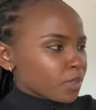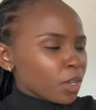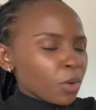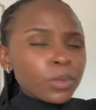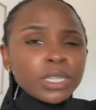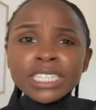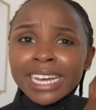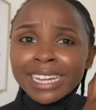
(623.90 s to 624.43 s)

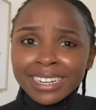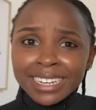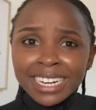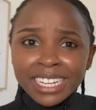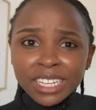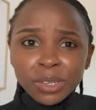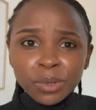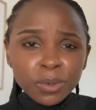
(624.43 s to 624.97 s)
which are
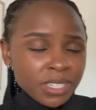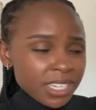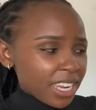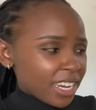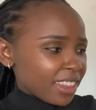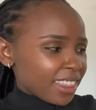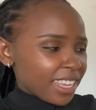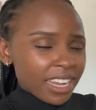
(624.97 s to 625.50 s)
really cute,
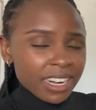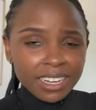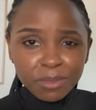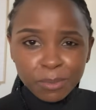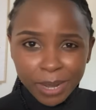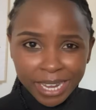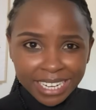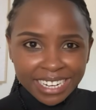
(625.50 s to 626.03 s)
and they're
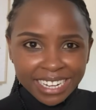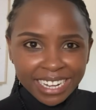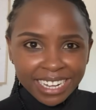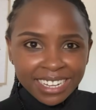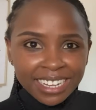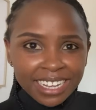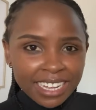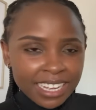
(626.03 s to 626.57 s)
wider,
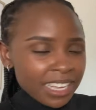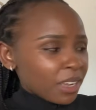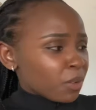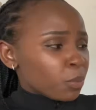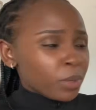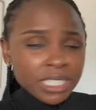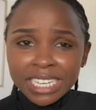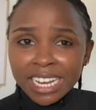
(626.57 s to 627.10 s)

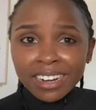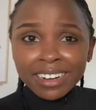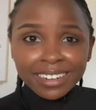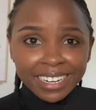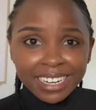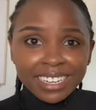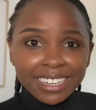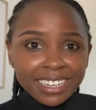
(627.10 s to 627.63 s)
which are
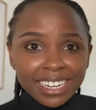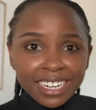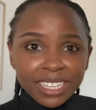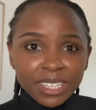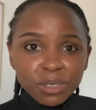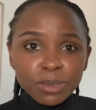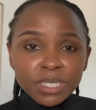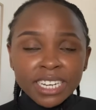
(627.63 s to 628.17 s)
really, really
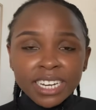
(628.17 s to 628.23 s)
cute.